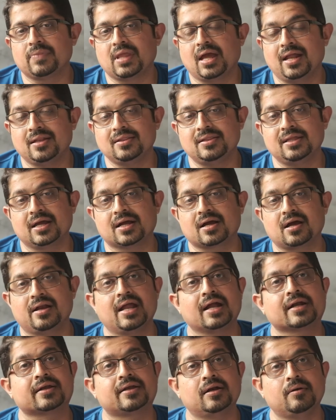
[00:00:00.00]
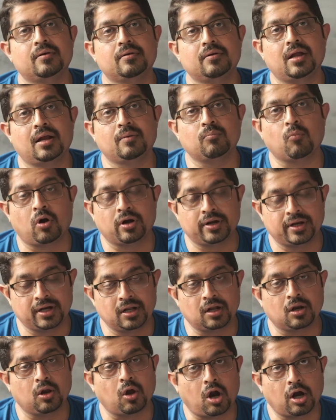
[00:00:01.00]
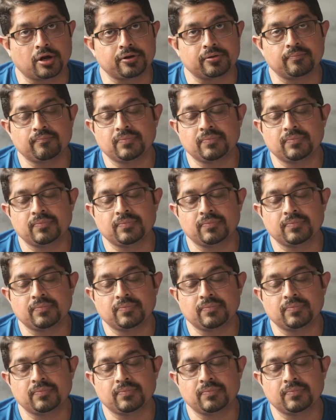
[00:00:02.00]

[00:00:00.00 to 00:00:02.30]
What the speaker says: and they connected and bonded a lot.